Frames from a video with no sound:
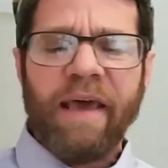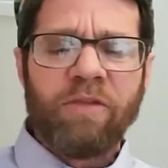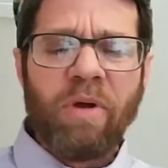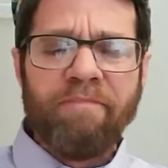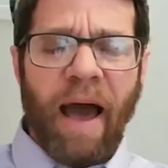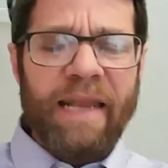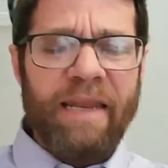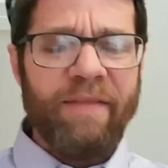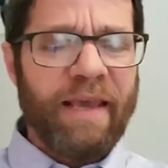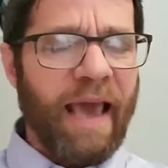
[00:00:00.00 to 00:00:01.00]

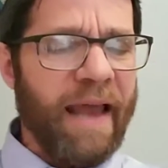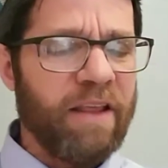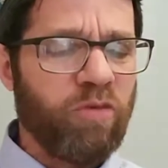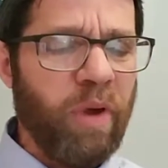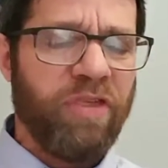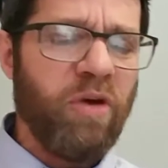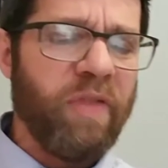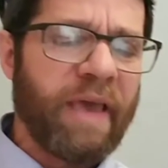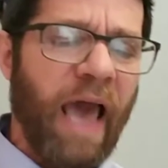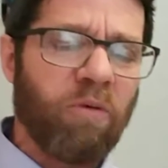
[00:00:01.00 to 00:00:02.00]
reminding that God is with you,
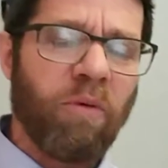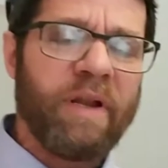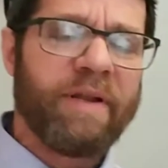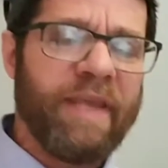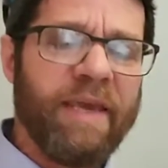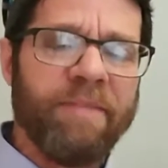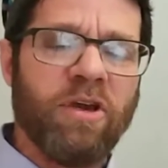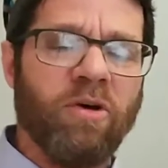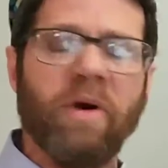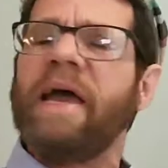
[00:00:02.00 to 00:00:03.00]
that God will redeem
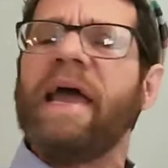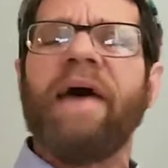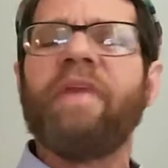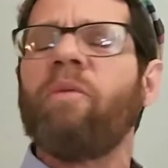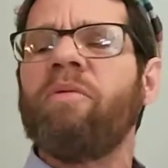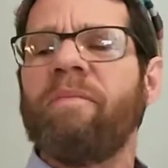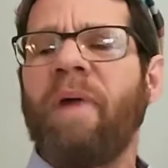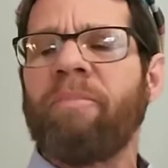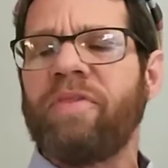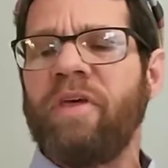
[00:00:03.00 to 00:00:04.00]
you, and that we
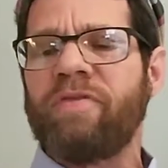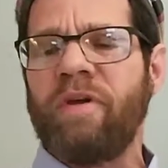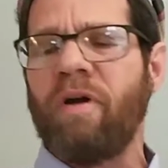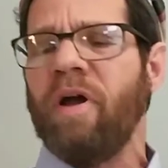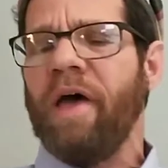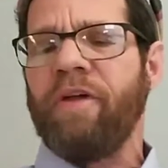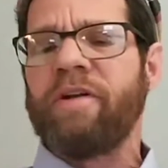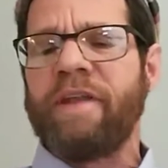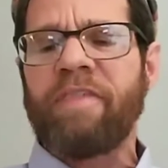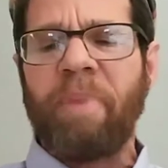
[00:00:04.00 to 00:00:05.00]
remember that their
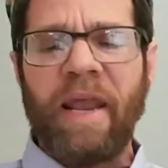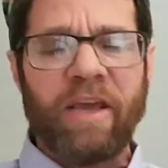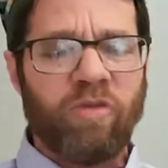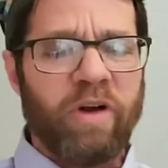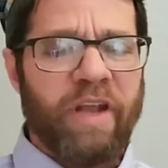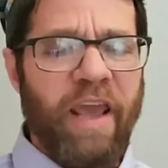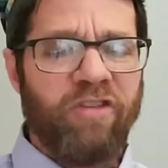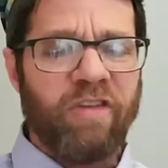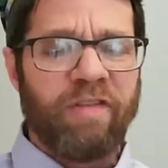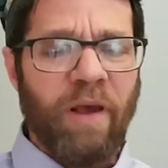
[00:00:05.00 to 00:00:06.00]
deathbed
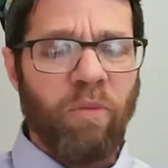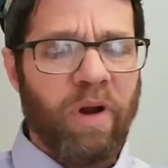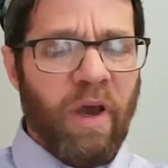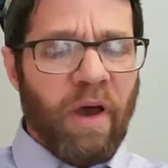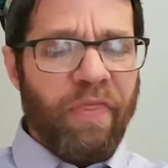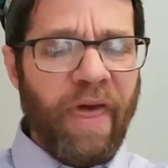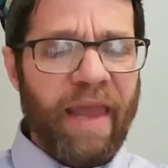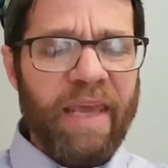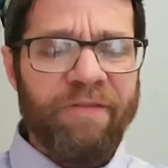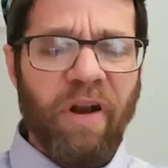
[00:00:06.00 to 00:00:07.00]
exhortations
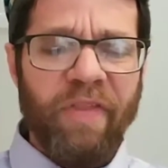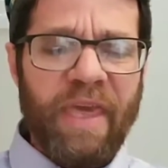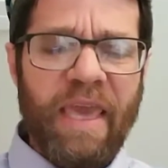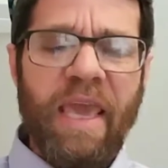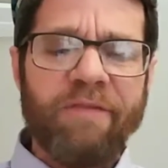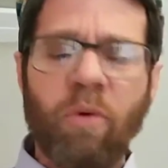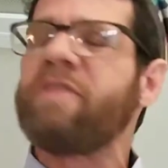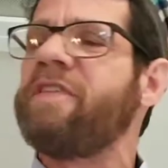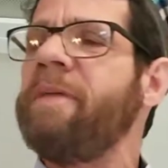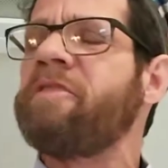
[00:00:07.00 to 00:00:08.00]
that even on the eve
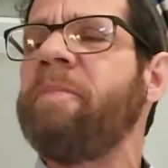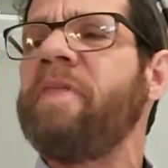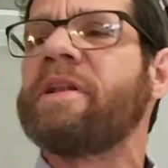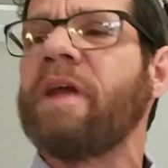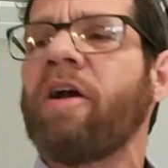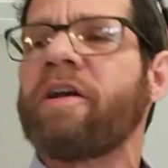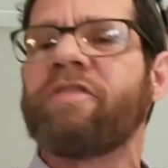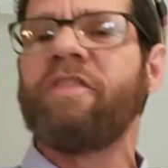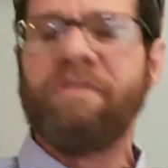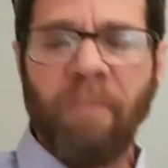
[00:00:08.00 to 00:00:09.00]
what seems to be the
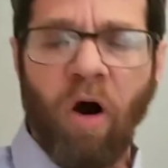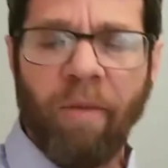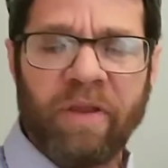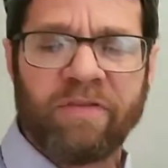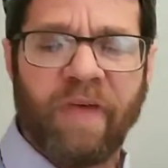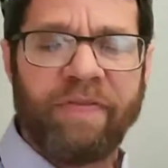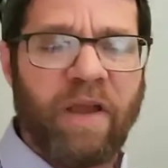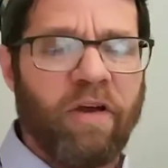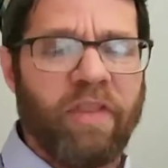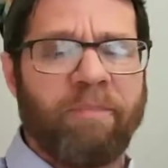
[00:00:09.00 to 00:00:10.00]
darkest of moments, that
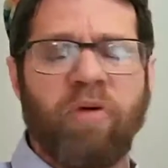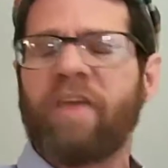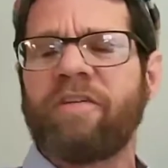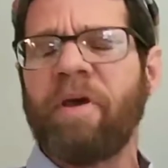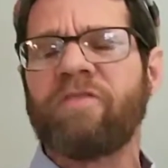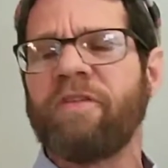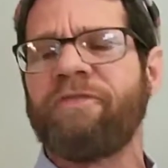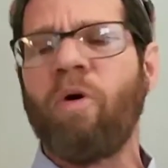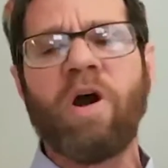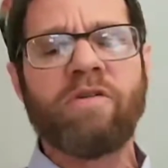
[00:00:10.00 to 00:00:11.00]
they are on the precipice of
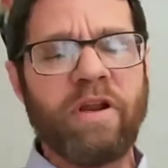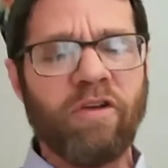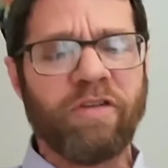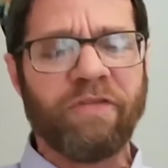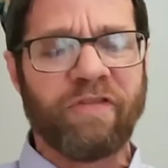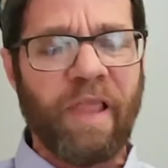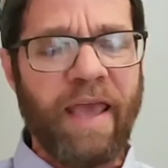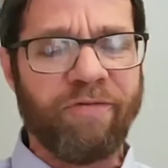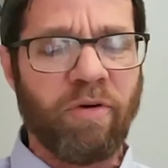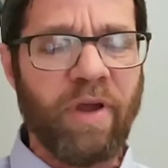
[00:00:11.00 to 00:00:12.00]
400 years of
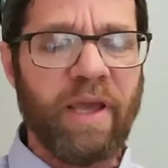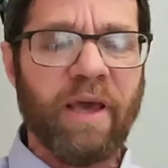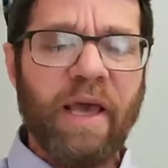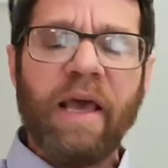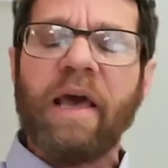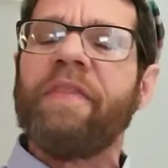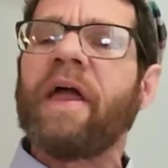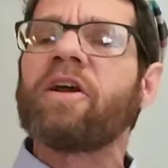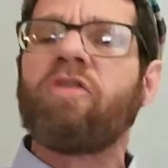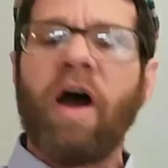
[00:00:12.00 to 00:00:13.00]
slavery,
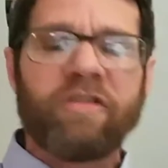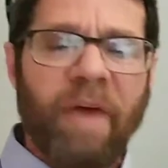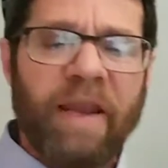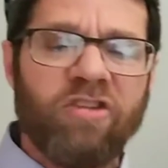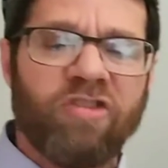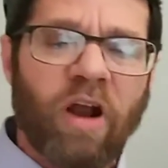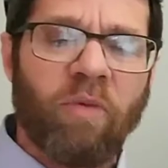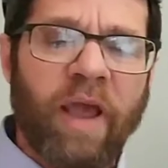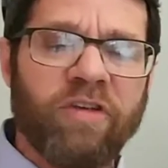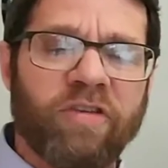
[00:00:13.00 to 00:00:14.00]
that across many
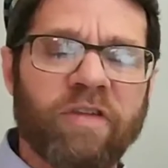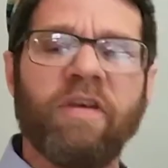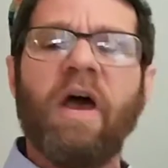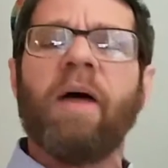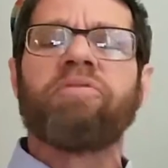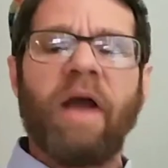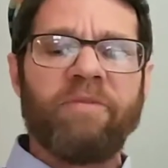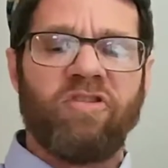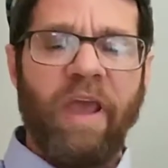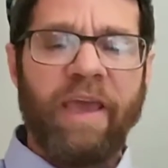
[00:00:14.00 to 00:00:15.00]
generations,
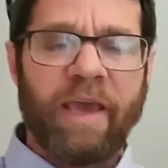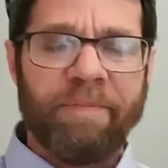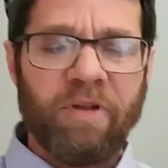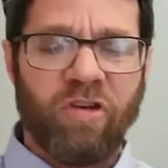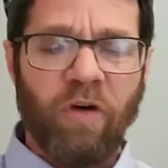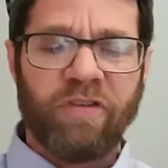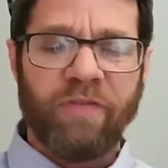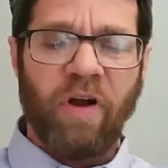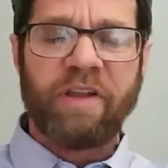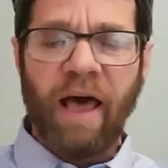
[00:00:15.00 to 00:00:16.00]
perhaps Jacob and
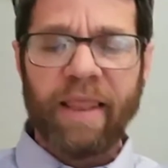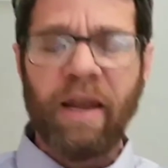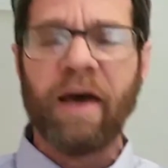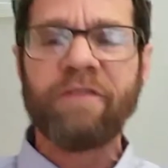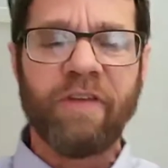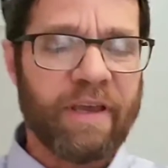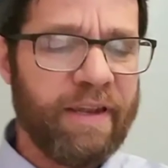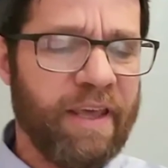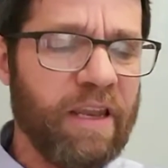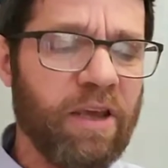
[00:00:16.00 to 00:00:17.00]
Joseph are telling us to
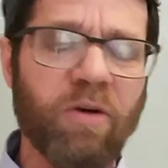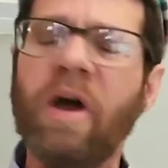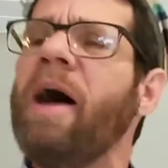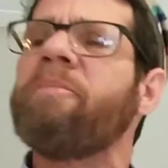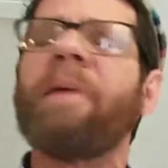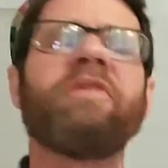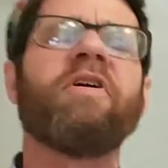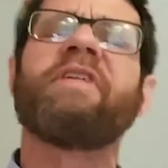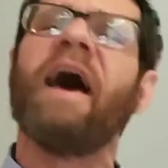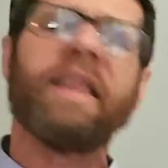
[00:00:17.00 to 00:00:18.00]
continue, perhaps
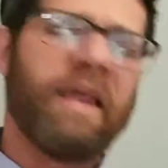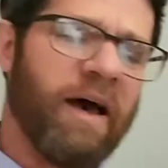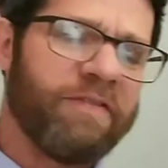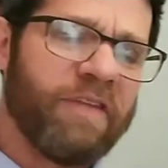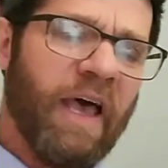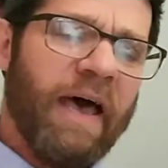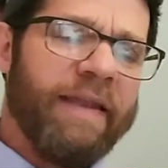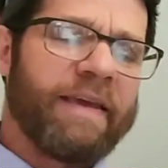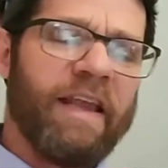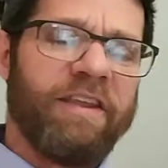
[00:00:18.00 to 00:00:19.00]
they're telling us
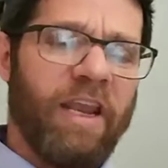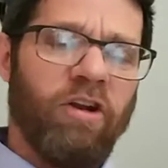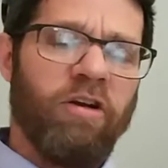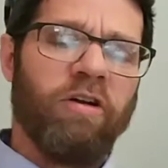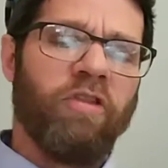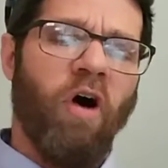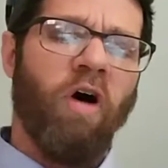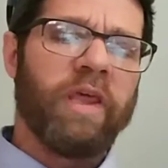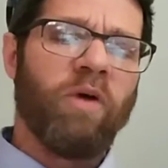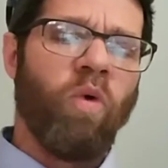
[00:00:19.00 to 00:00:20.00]
to continue to do the
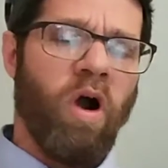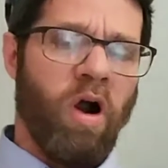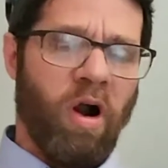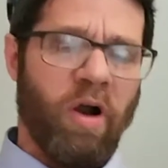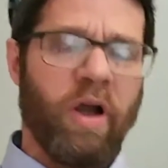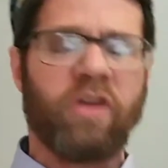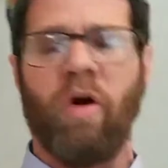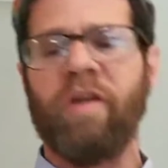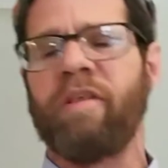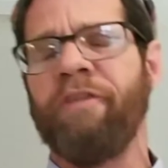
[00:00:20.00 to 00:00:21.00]
holy work
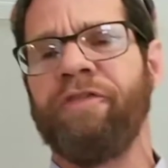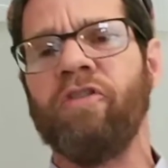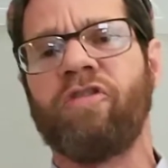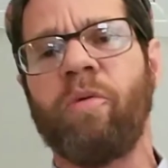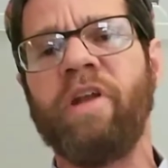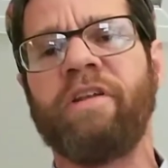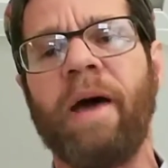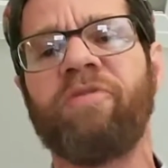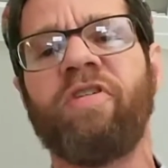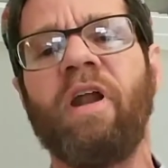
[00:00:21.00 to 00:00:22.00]
towards the future
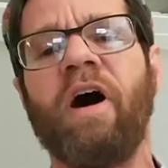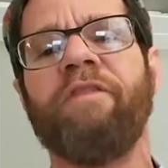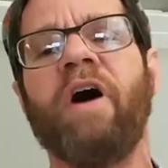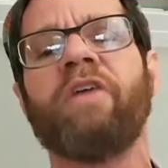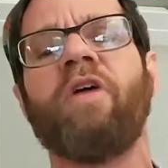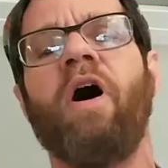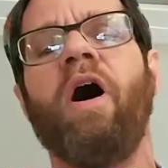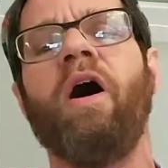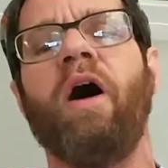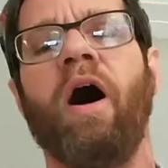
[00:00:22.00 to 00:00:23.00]
redemption of us
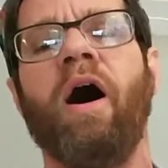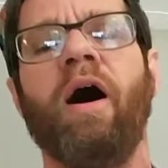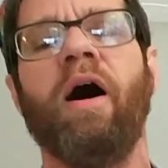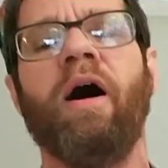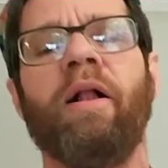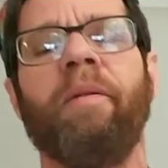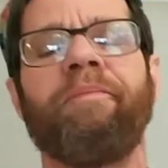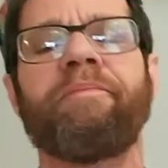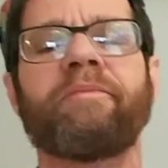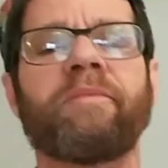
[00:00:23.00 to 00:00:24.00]
all.